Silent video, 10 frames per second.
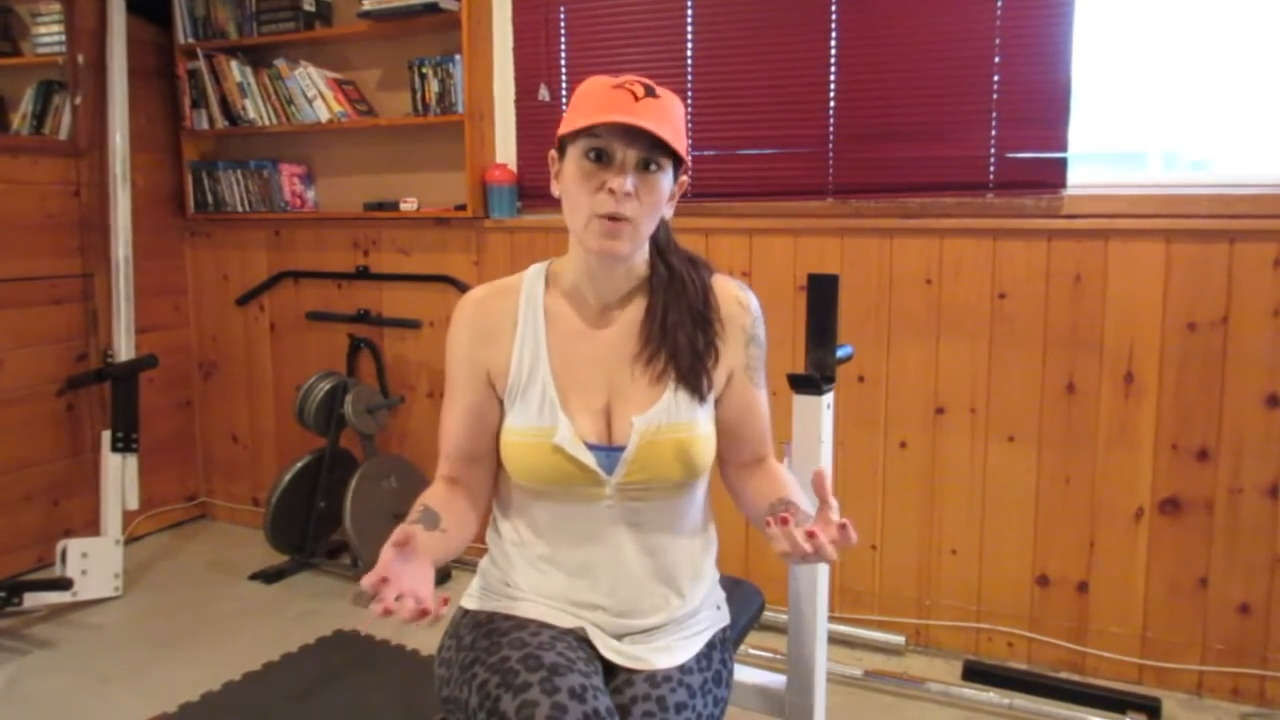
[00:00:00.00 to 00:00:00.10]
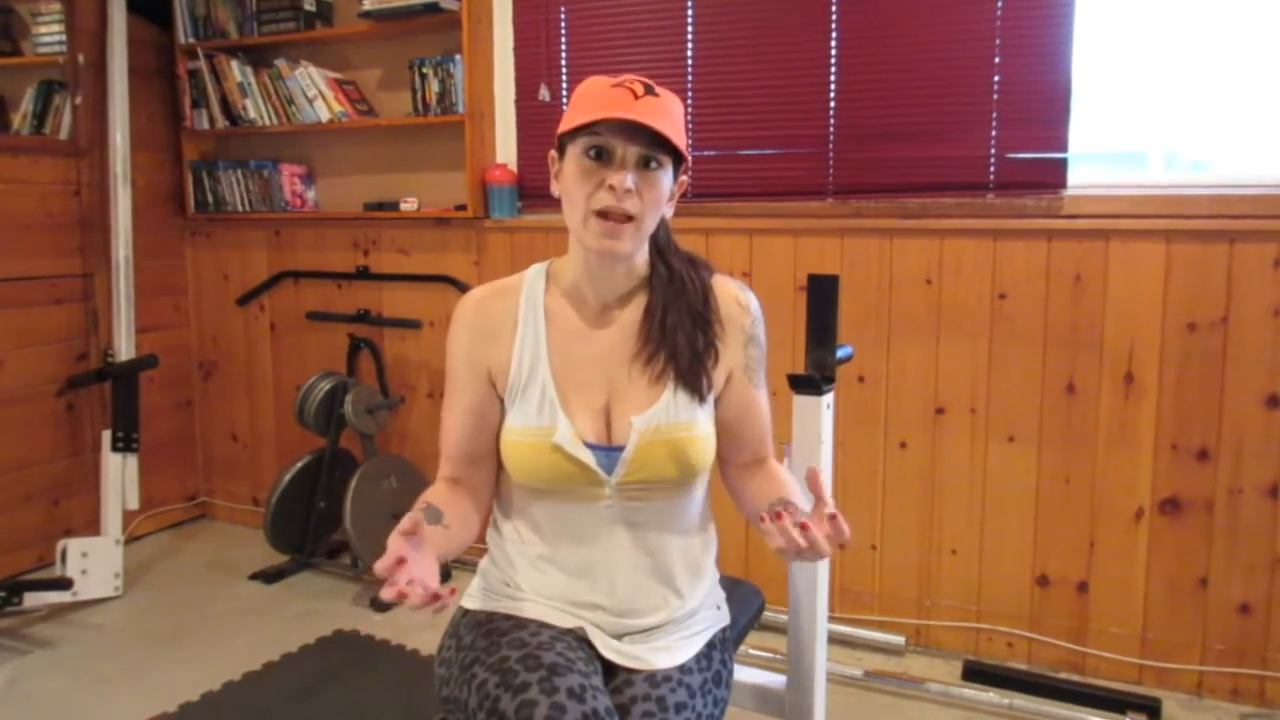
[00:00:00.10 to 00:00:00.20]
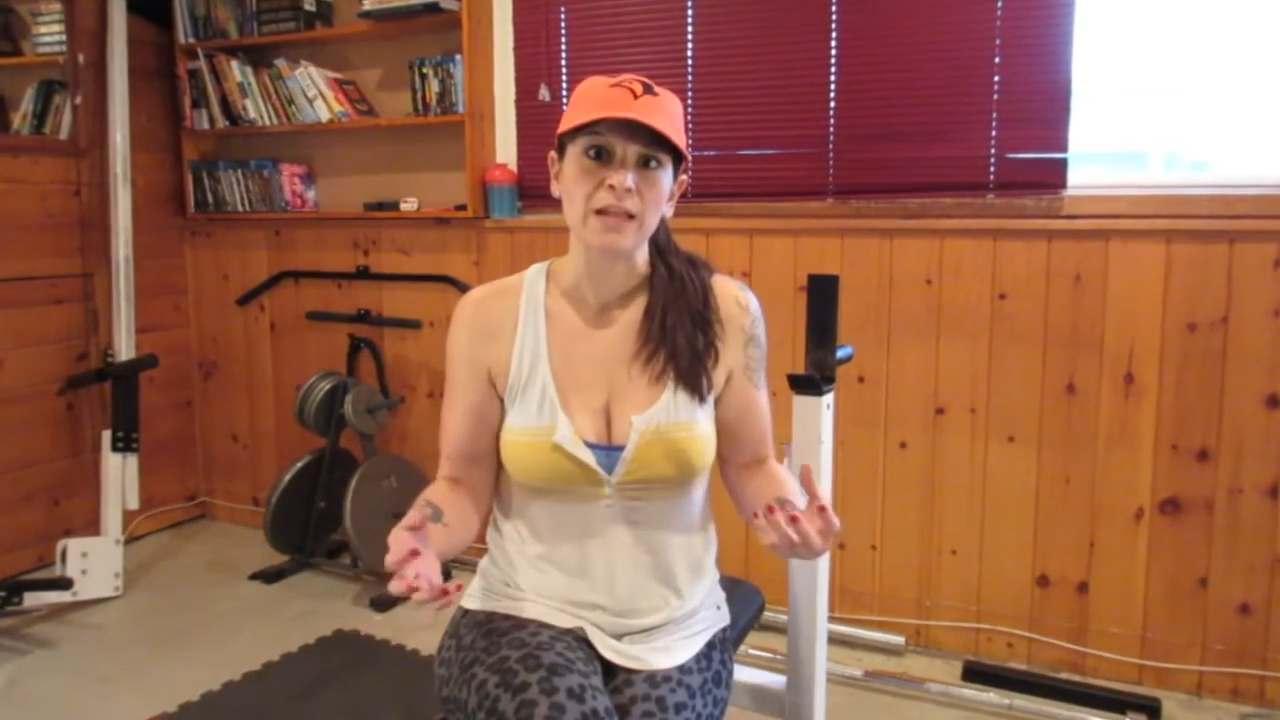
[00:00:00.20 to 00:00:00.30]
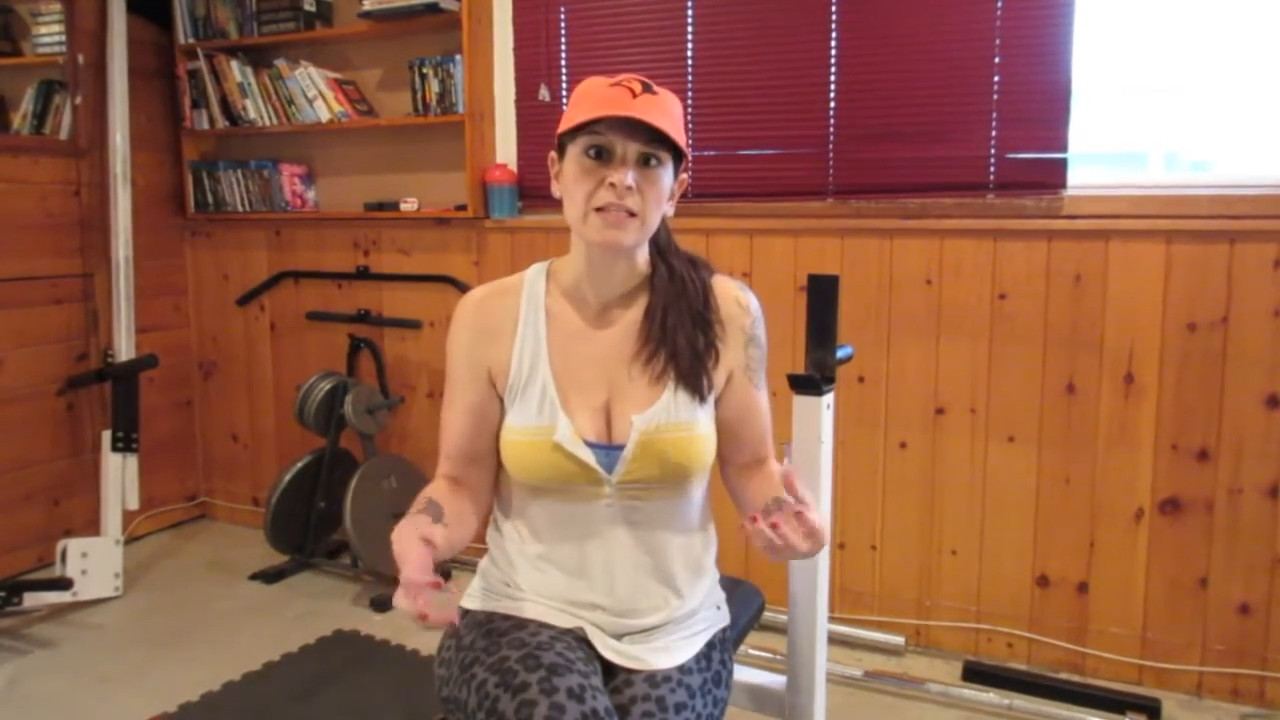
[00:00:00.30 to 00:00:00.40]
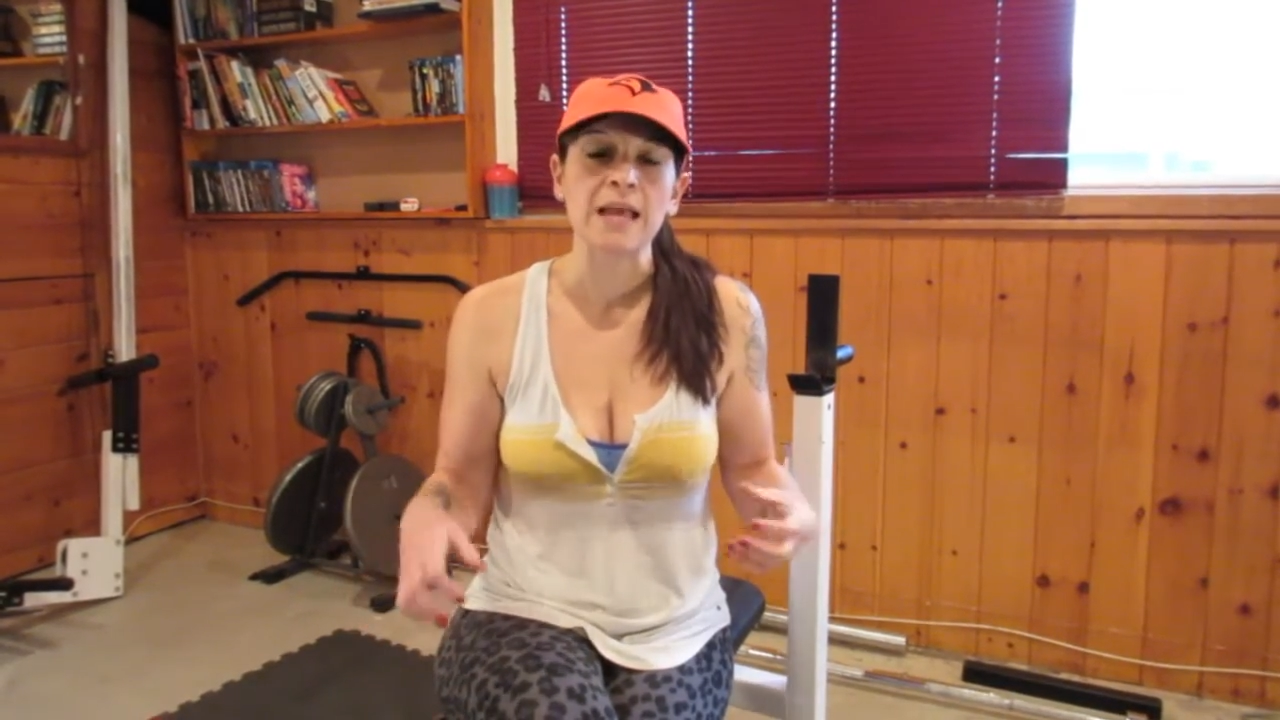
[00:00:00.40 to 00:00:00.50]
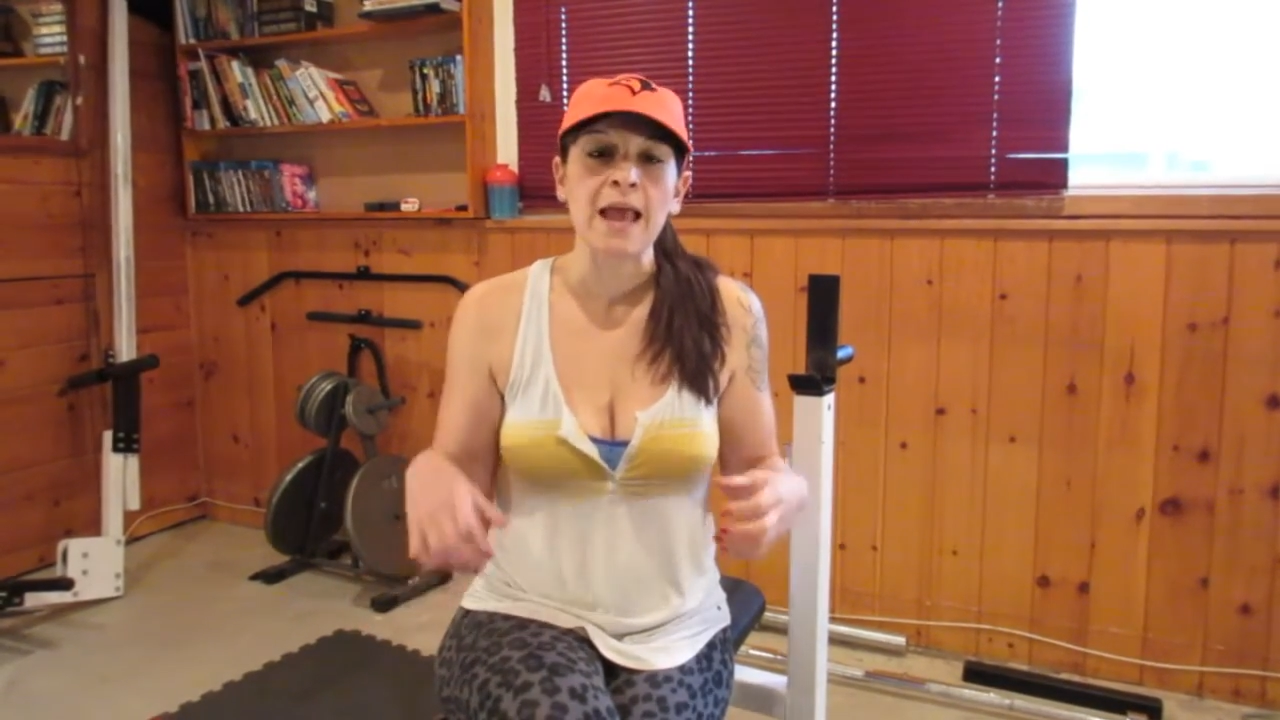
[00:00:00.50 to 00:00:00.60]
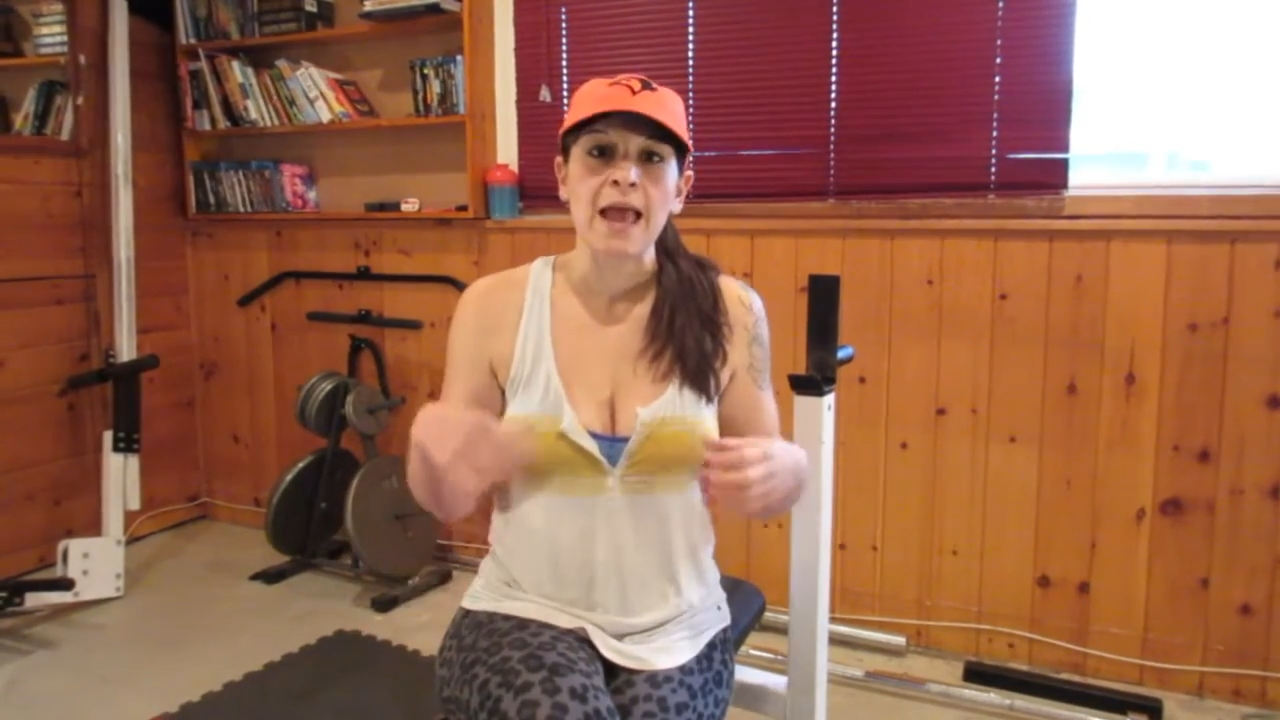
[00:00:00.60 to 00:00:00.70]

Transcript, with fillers: weights.